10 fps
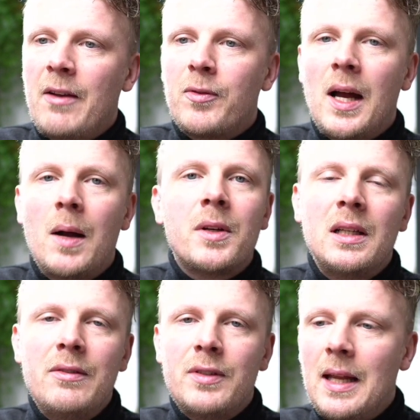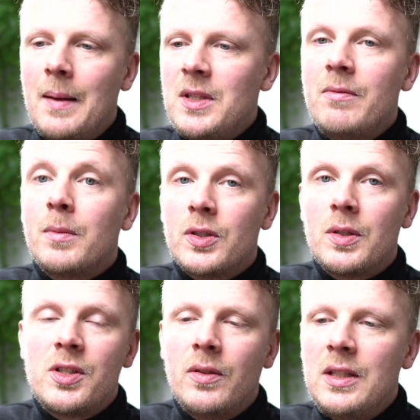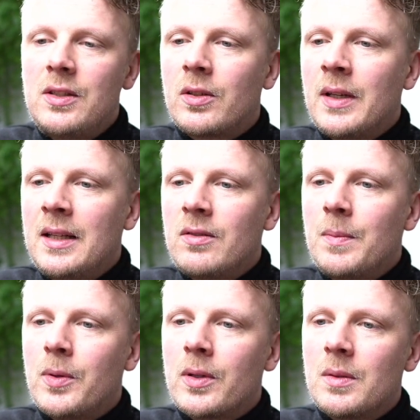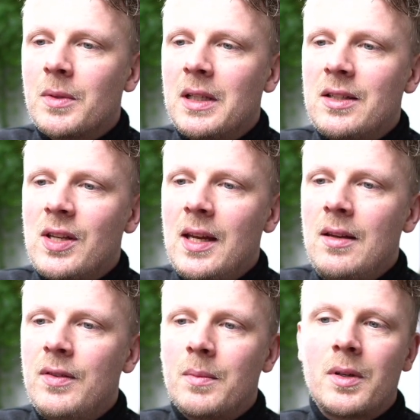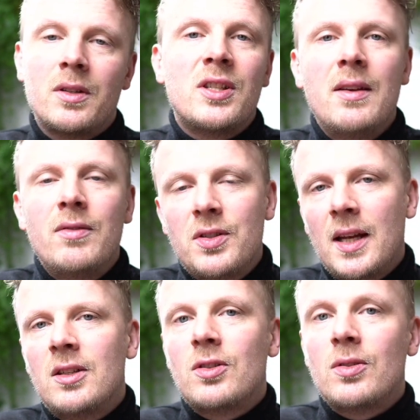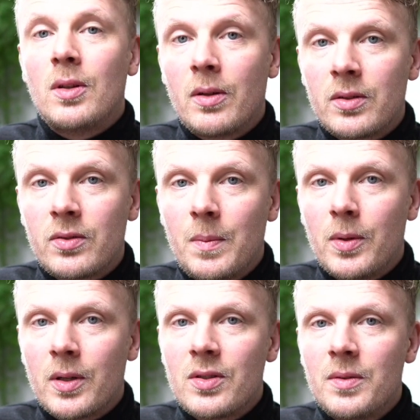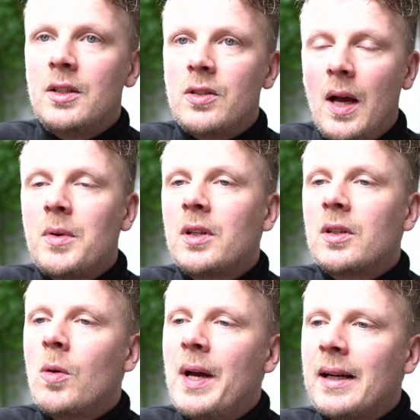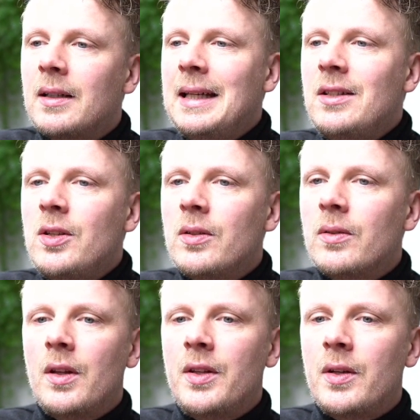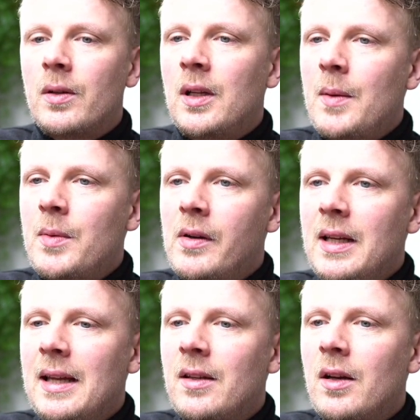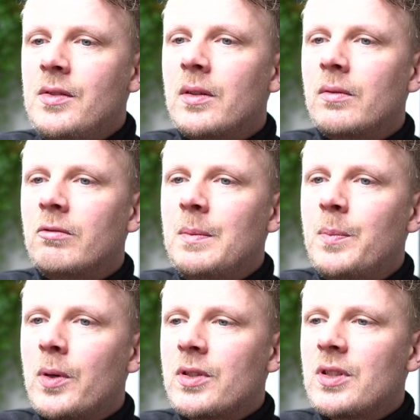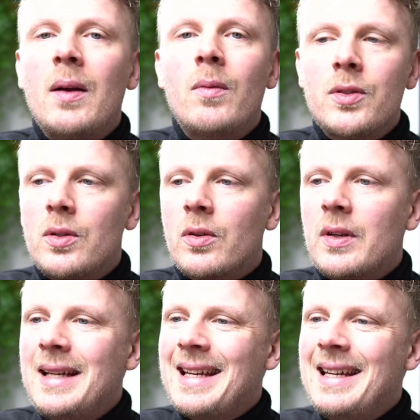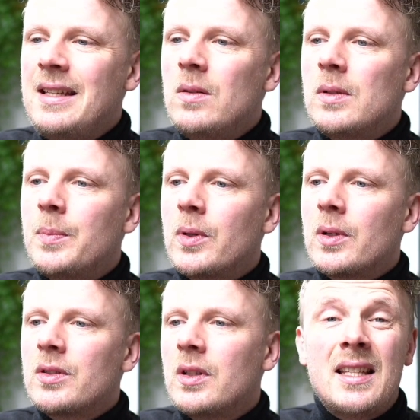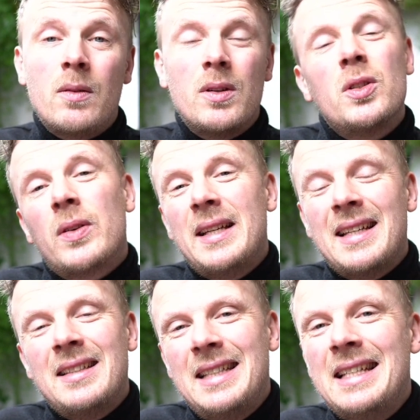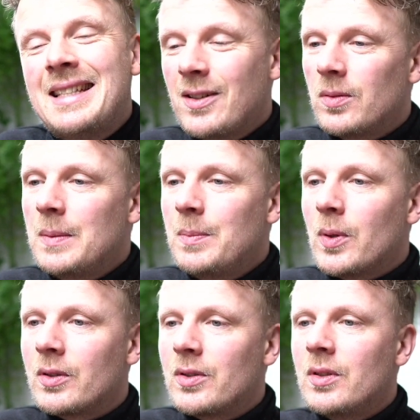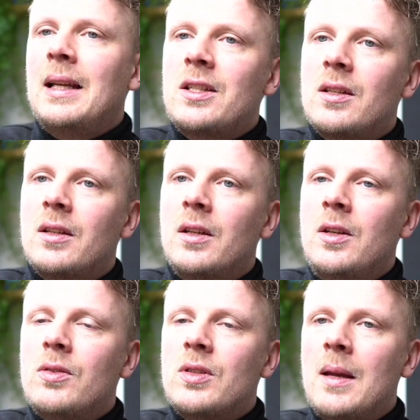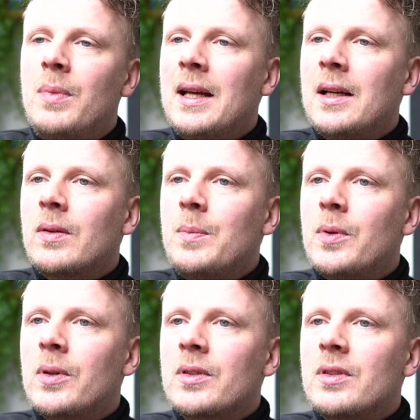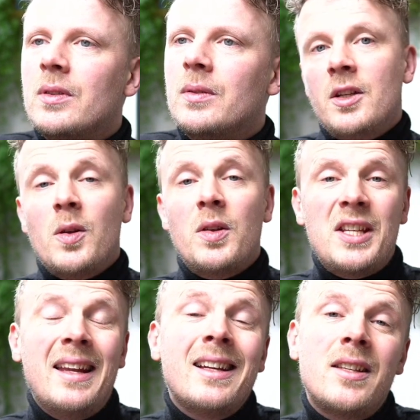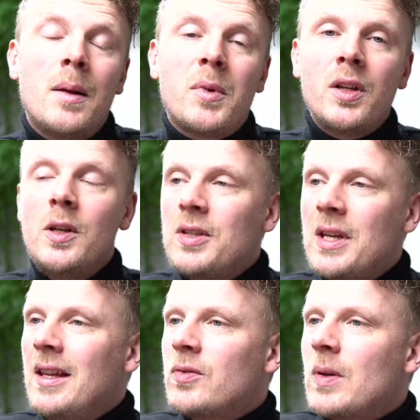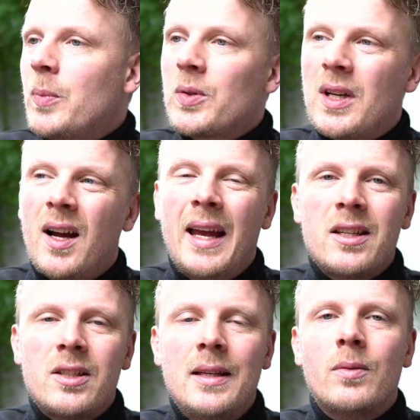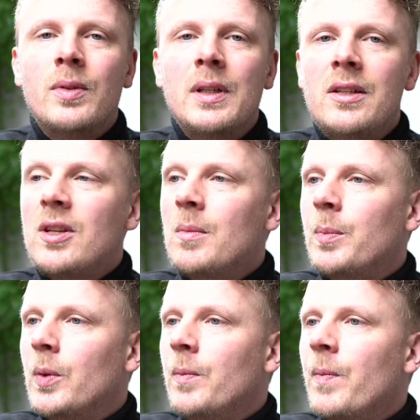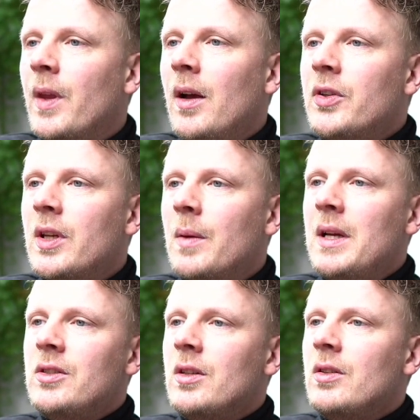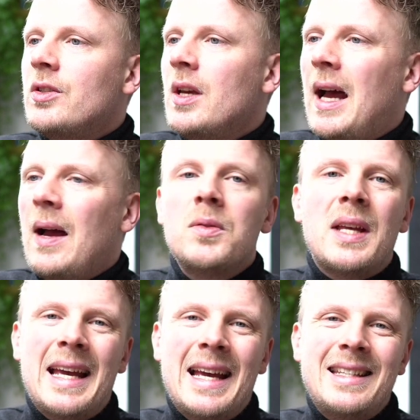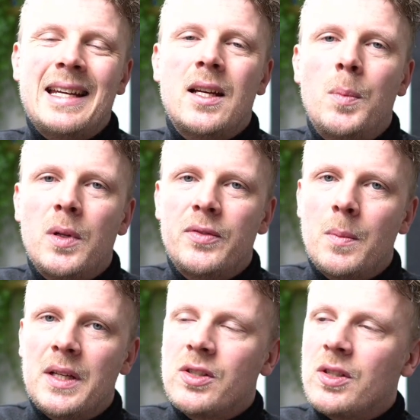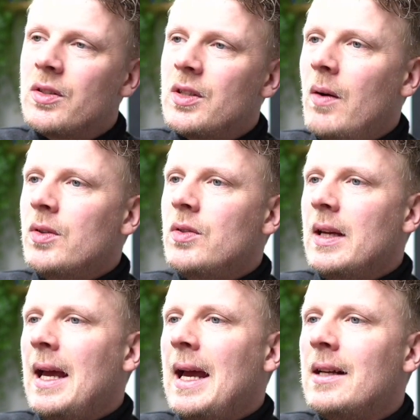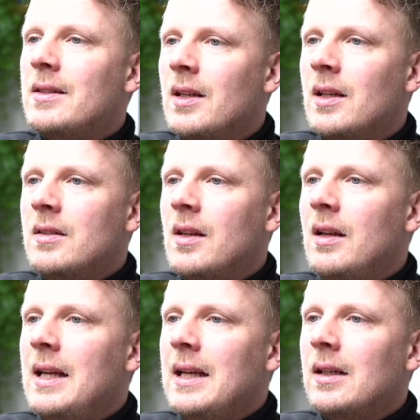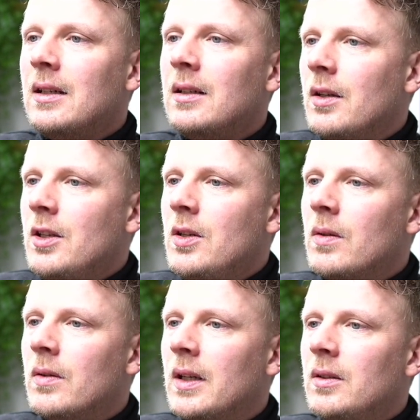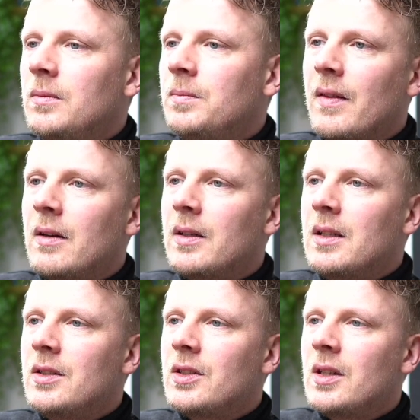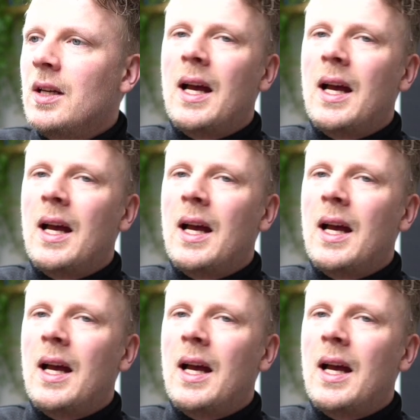And for now, I'm gonna leave it empty because I still need to create a report. I'm gonna hit save and I'm gonna save the changes to the current report. So now I'm going to go back into the library and under reports, I want to create a new report and I want to create a detail report. Let's use a blank report. So the settings that I'm going to use in this report are actually really simple. Under dimensions, I want to add a couple of dimensions. I want to add the link URL, there it is.